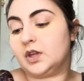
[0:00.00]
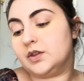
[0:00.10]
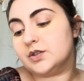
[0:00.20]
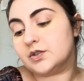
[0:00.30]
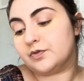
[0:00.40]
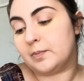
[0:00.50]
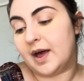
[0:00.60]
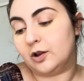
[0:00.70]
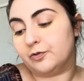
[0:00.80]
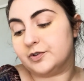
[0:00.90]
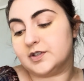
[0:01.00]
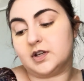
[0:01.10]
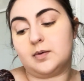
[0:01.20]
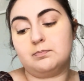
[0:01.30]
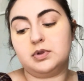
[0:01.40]
This is from e.l.f. It's
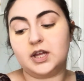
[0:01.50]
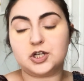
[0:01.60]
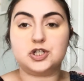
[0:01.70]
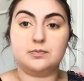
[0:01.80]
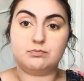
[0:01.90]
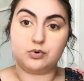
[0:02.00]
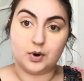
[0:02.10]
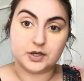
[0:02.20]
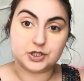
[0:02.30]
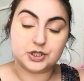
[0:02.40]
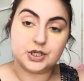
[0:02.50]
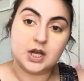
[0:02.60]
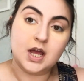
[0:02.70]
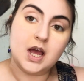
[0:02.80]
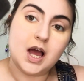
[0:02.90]
the Complexion Brush.
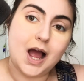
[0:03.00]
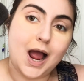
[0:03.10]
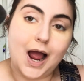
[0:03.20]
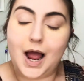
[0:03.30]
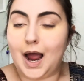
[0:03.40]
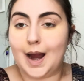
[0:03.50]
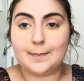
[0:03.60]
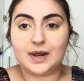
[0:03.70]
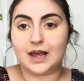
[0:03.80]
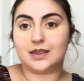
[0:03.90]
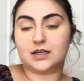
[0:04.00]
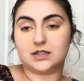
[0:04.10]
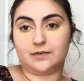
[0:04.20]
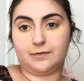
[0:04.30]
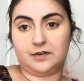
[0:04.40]
I mean, I think
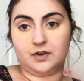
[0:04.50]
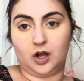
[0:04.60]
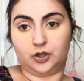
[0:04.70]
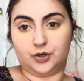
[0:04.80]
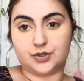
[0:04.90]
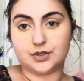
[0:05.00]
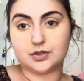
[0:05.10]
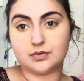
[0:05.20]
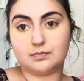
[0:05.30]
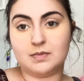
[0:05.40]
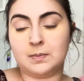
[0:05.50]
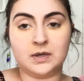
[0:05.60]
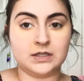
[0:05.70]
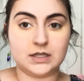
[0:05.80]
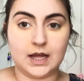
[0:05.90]
it's like $5.
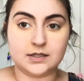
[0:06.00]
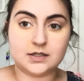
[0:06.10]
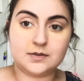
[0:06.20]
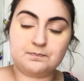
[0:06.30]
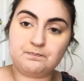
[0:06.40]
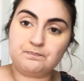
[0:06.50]
Maybe it's less.